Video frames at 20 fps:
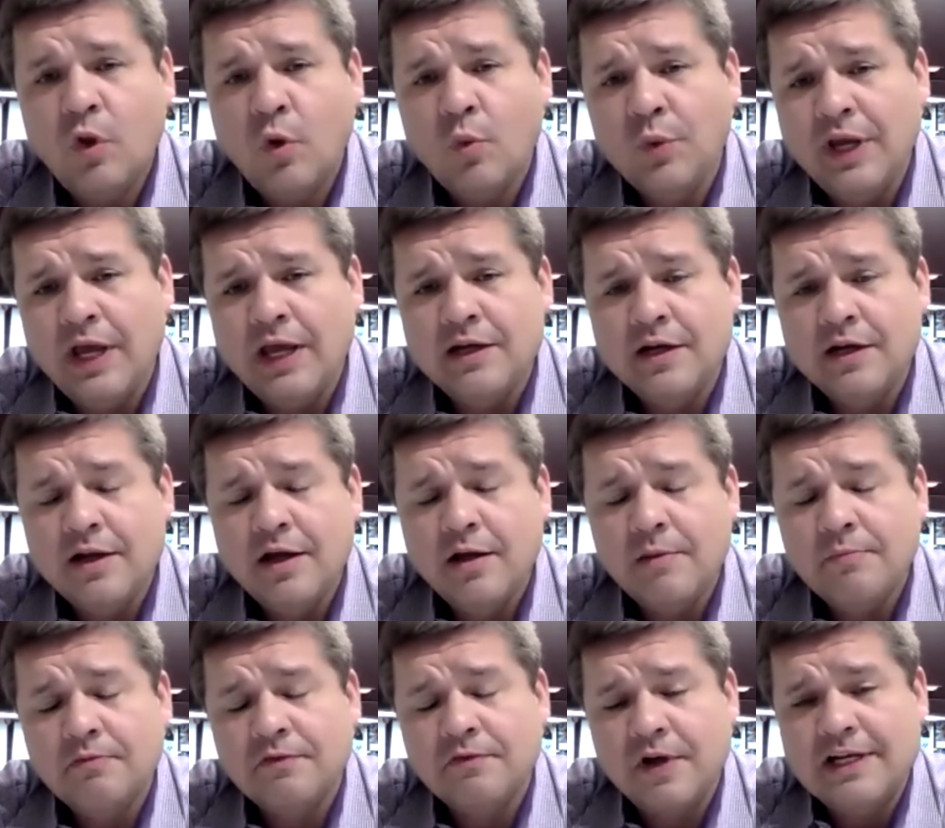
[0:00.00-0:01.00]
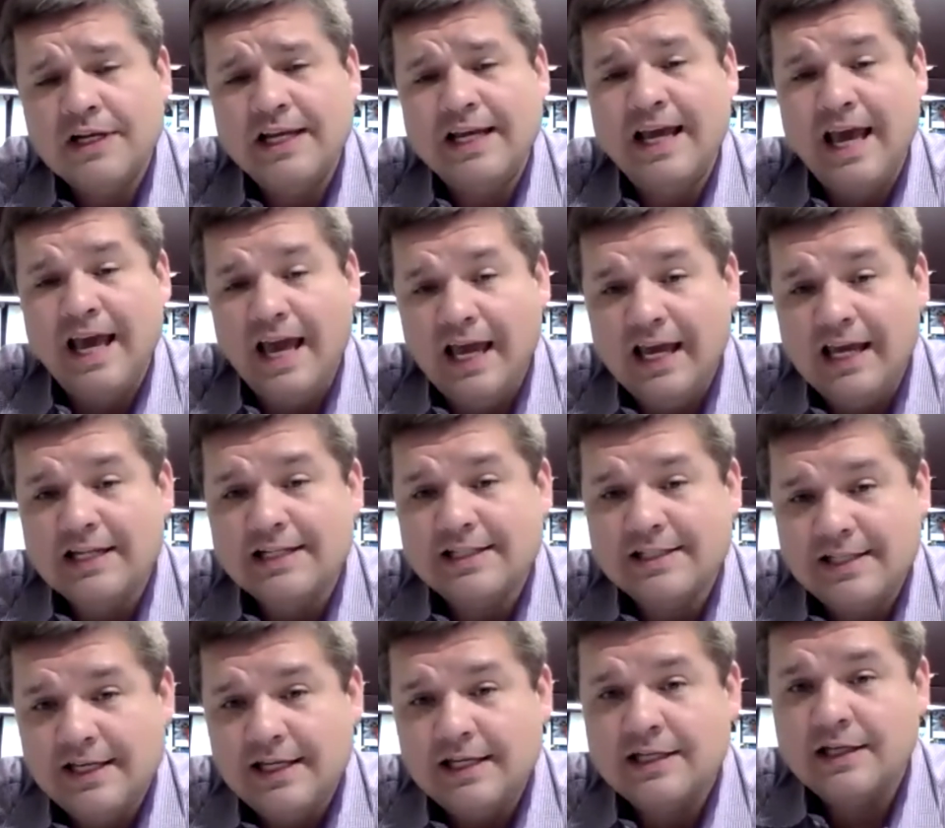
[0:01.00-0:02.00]
We ended up funding
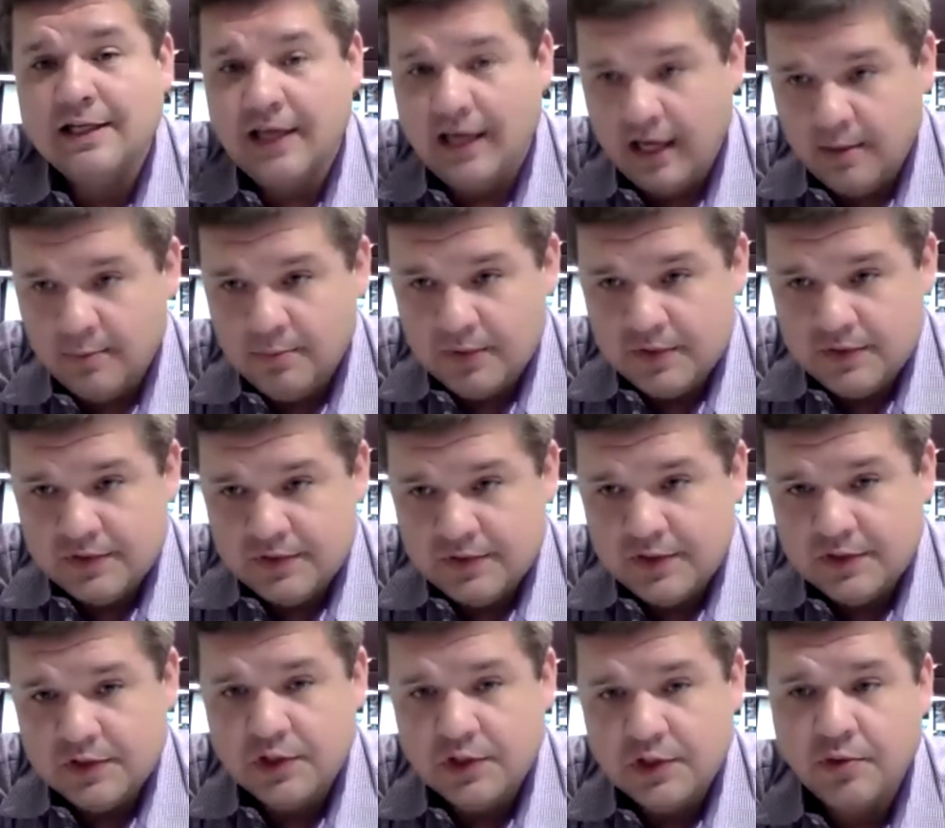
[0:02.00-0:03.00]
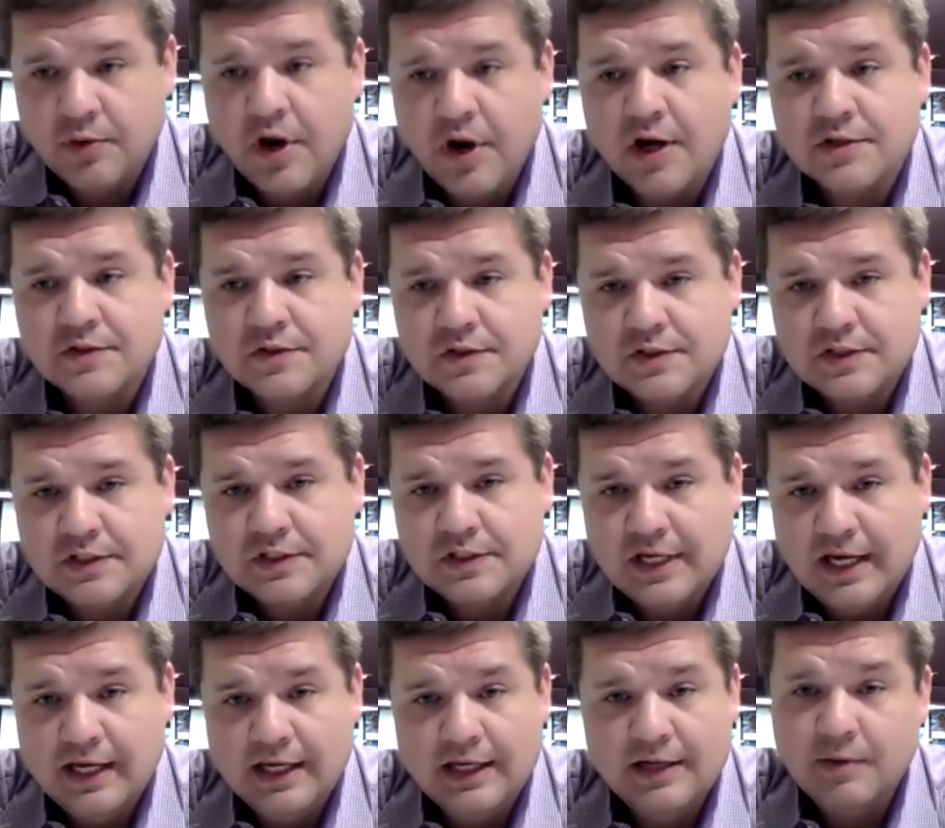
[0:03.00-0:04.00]
18 campuses across the state.